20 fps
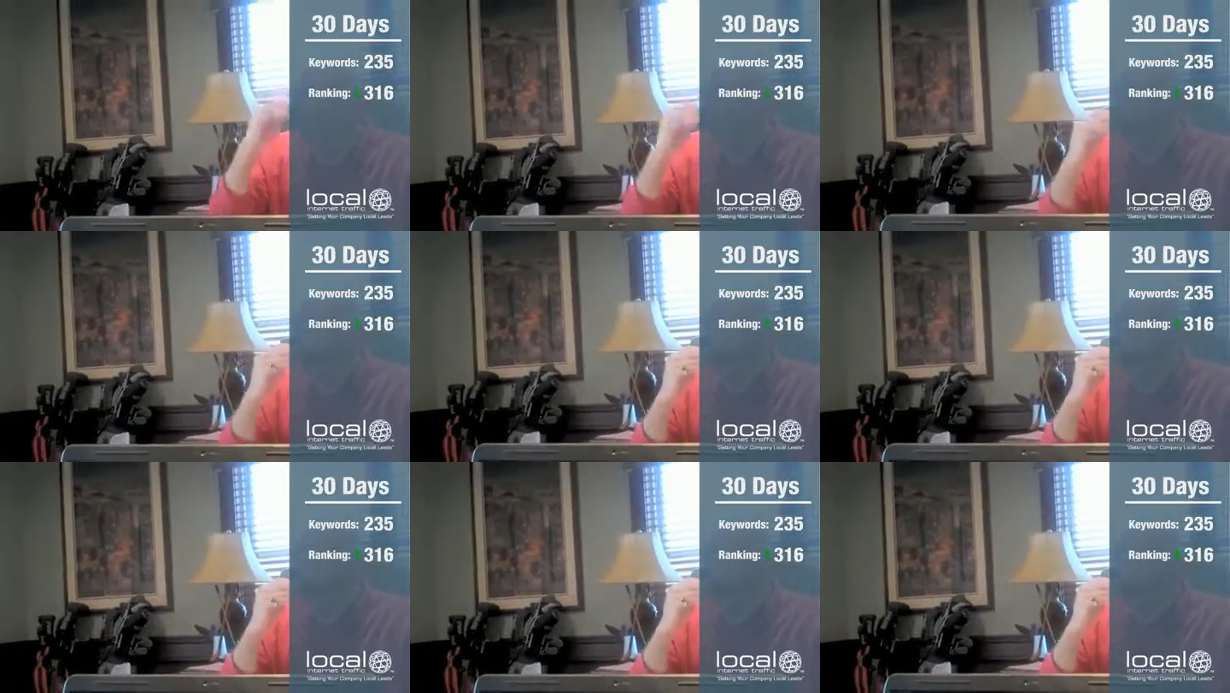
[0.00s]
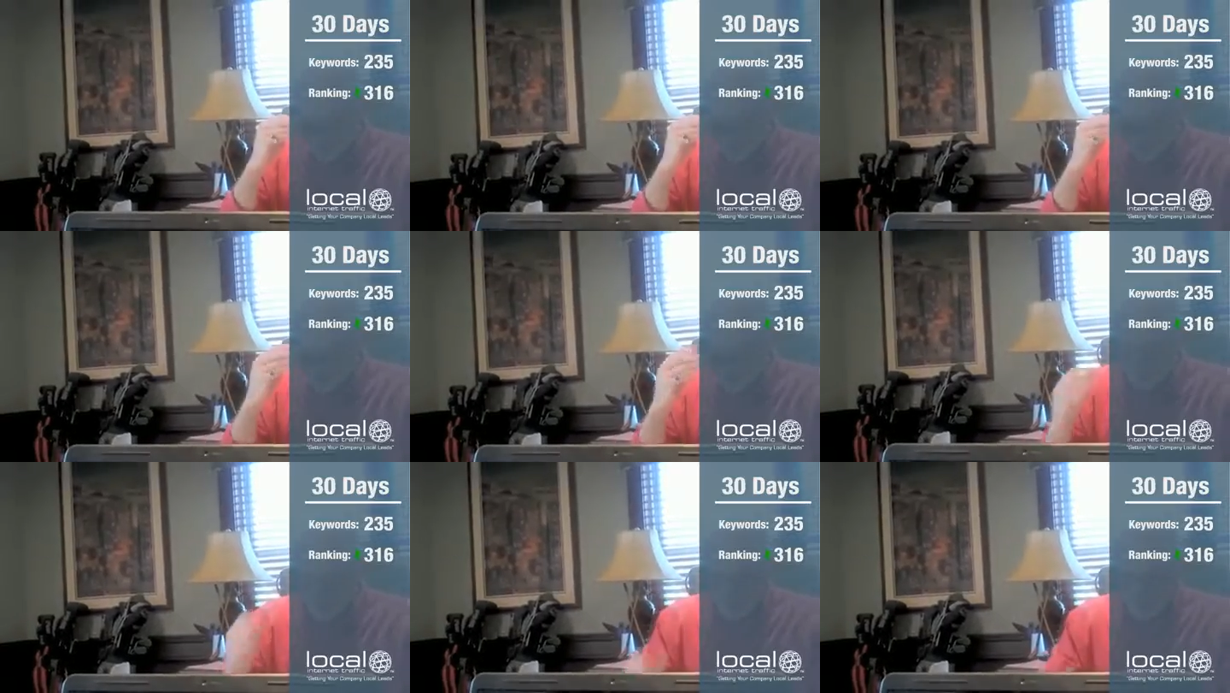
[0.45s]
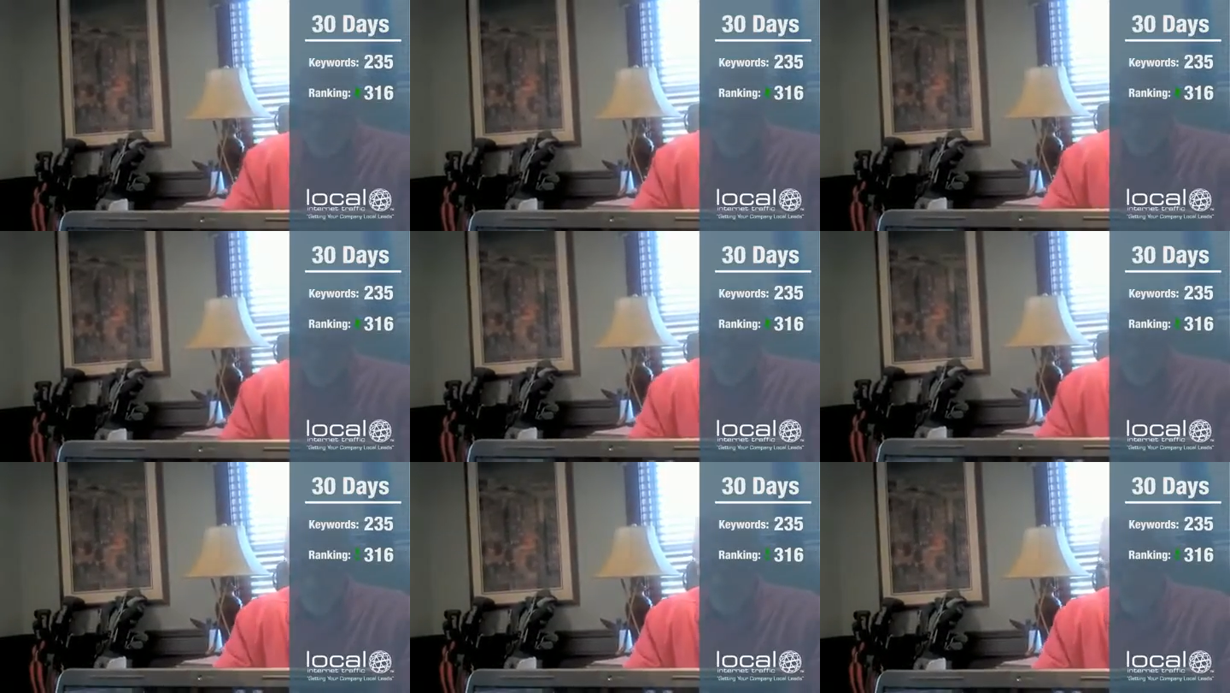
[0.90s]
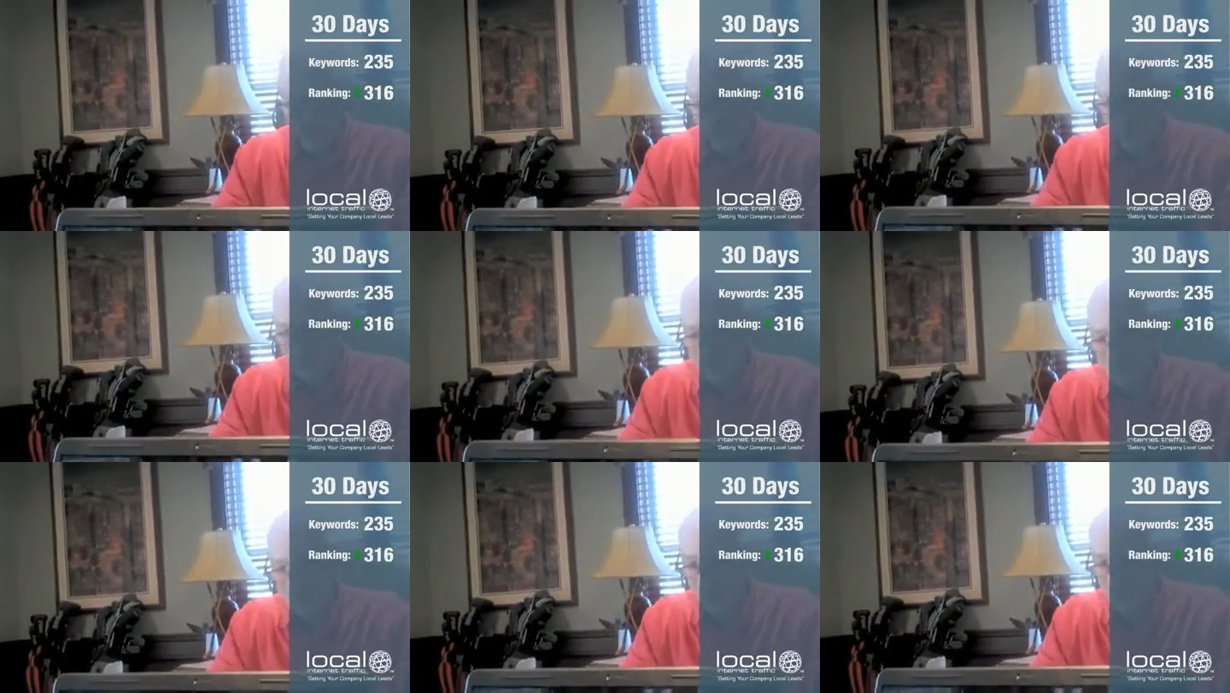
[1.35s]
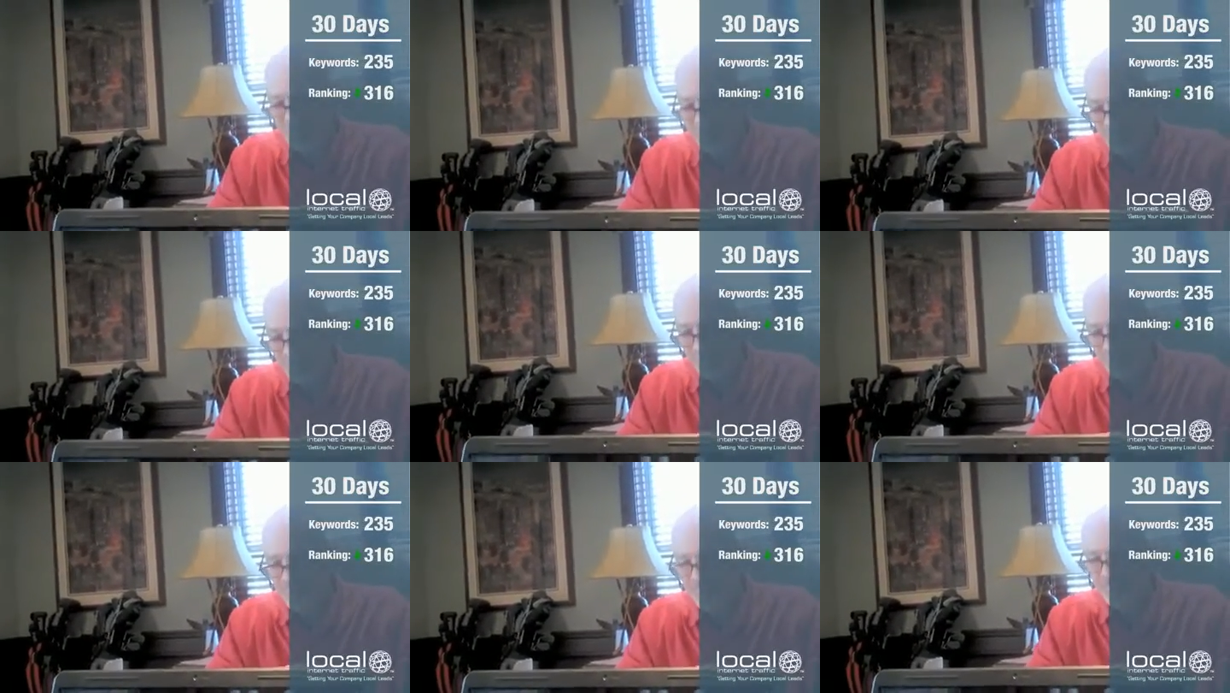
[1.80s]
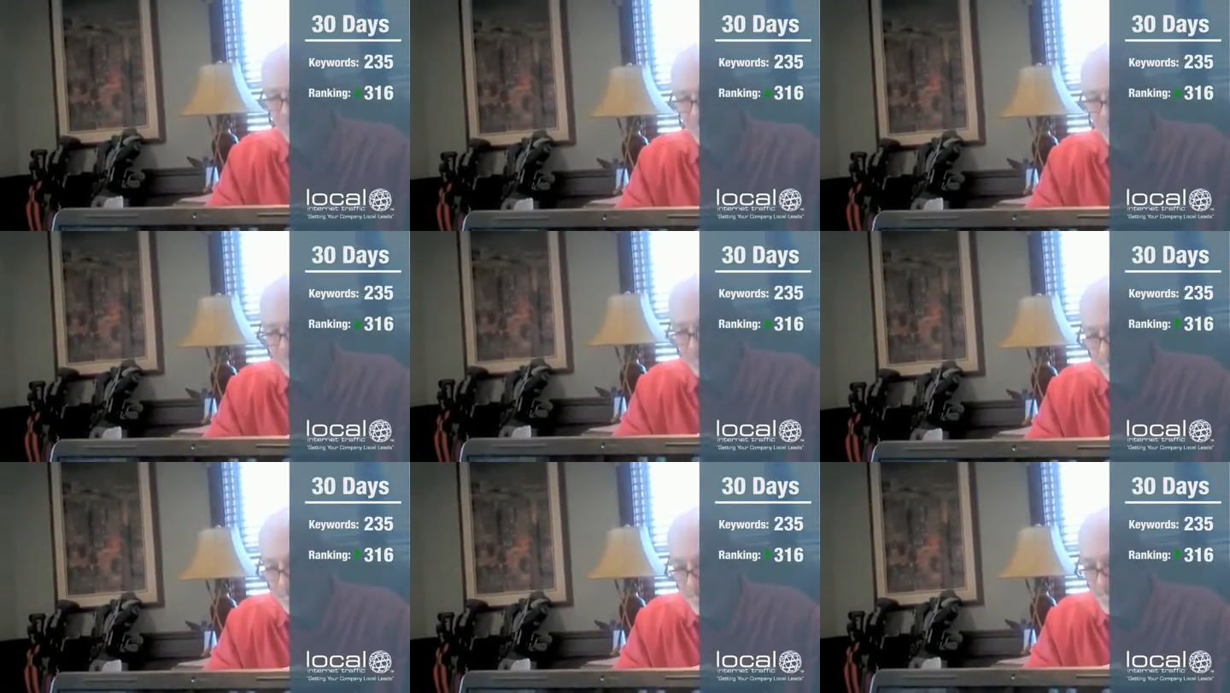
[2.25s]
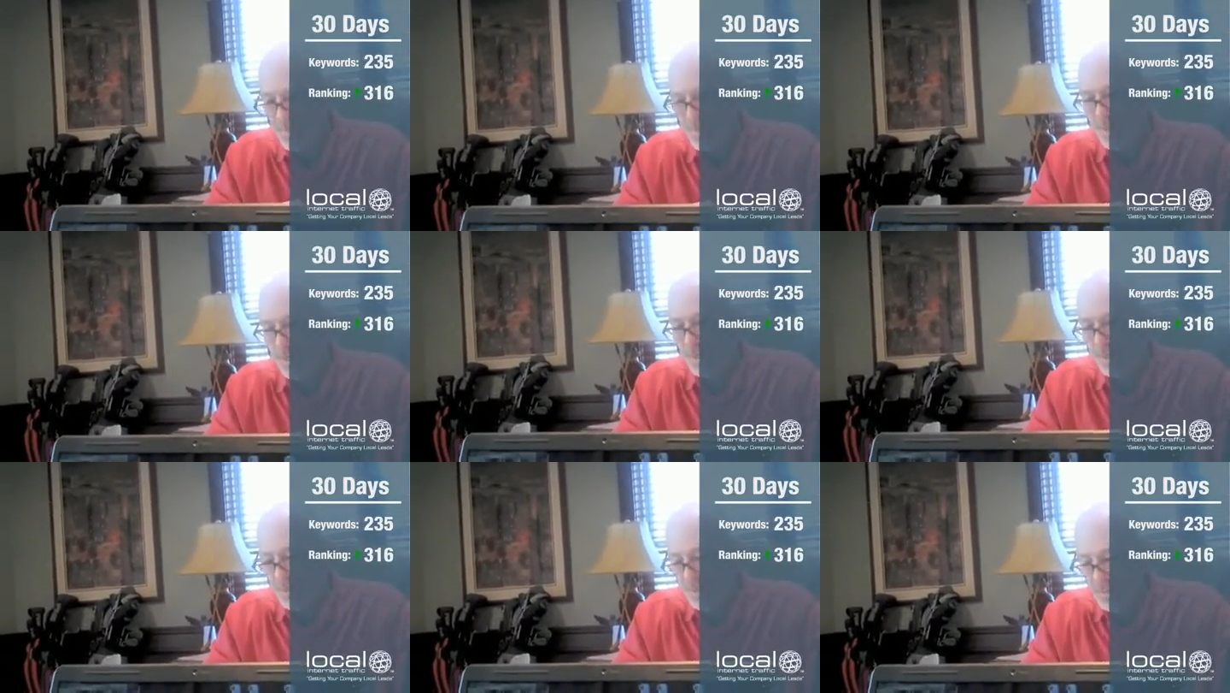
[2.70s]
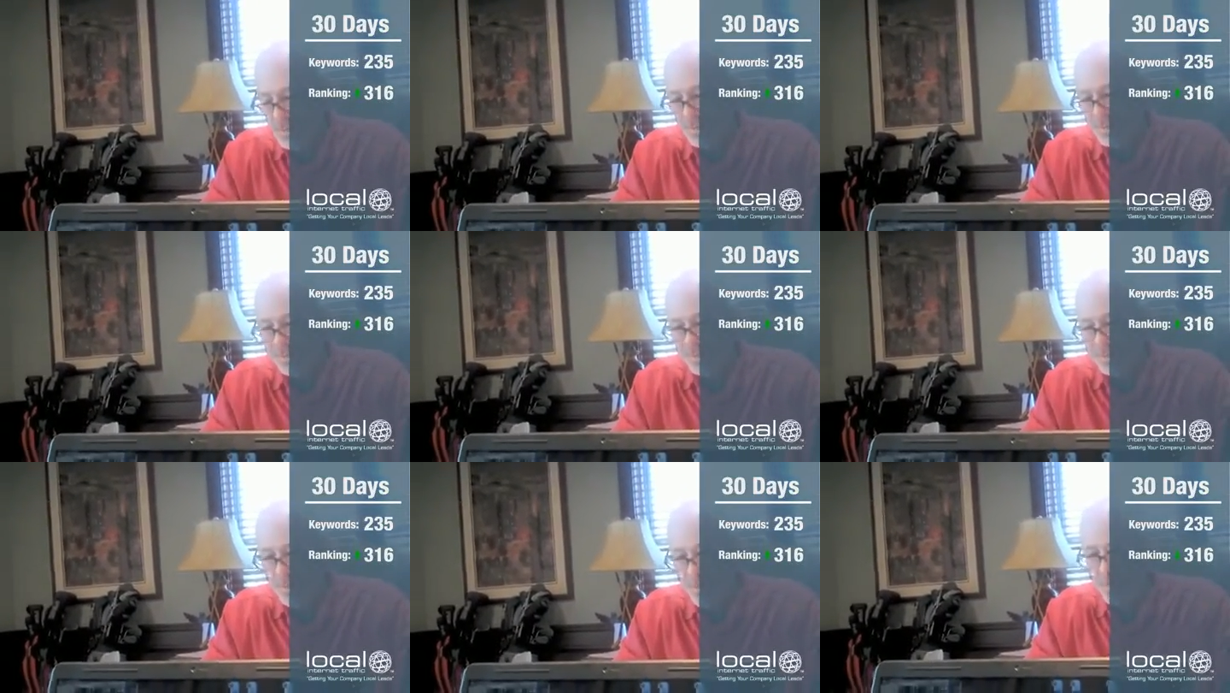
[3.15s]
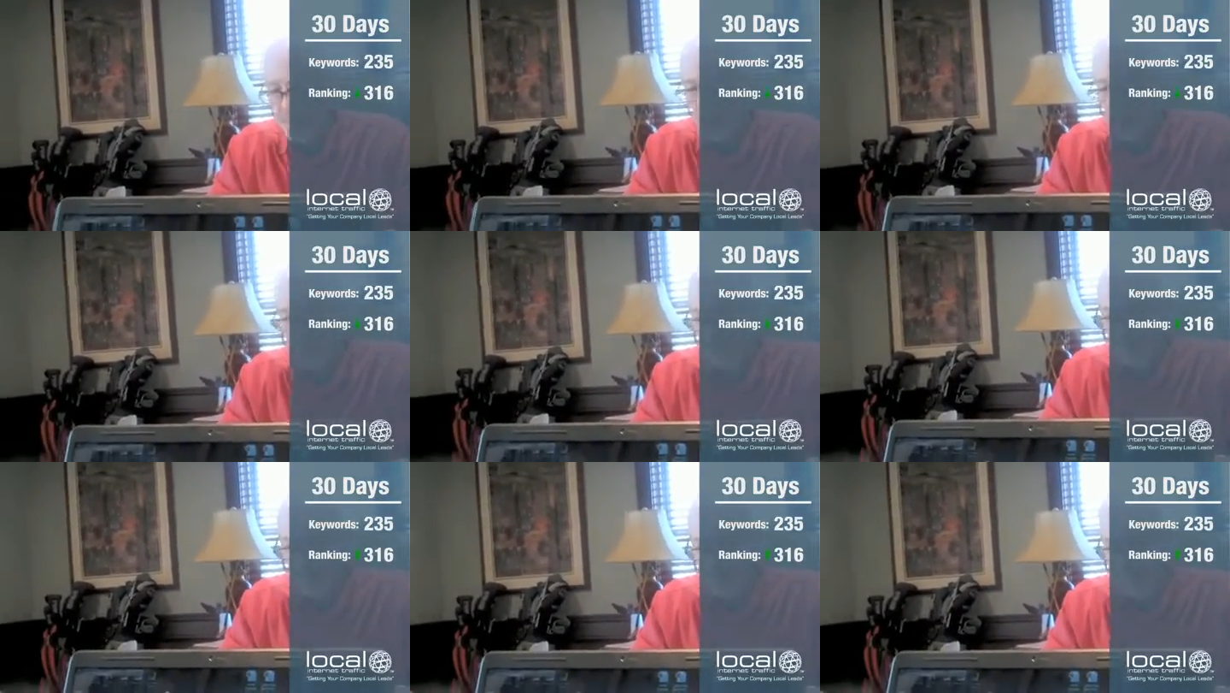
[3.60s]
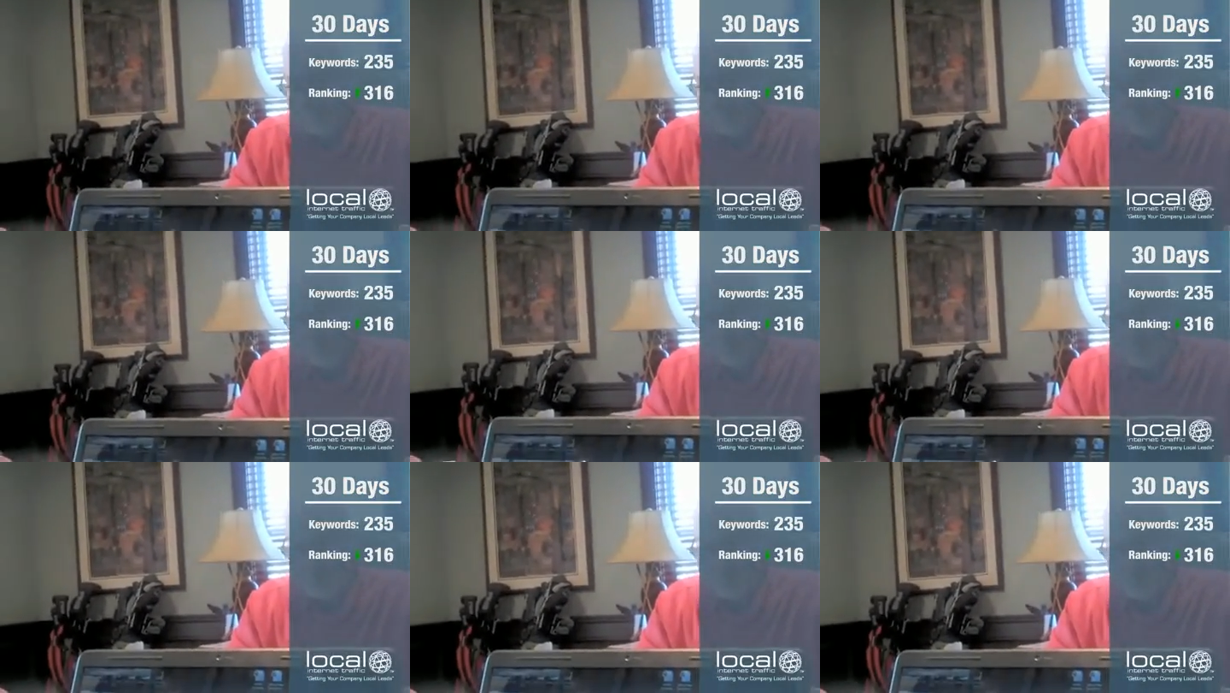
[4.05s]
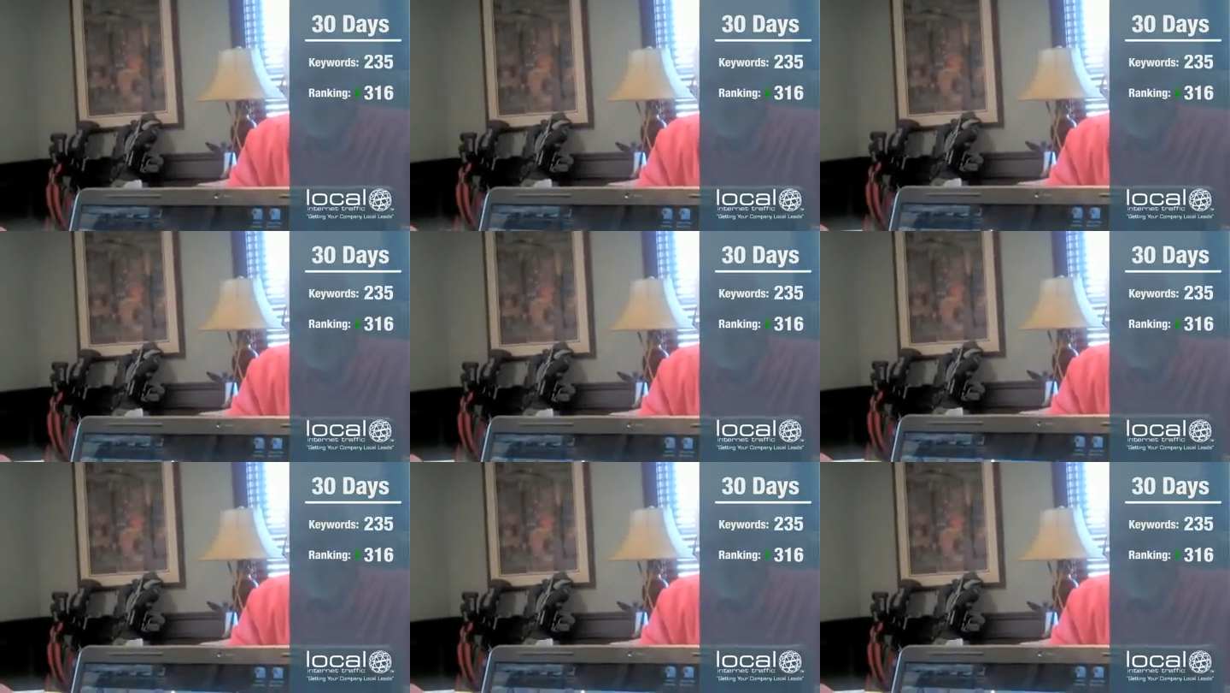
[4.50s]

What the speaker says: No face is visible, so there are no lips to read.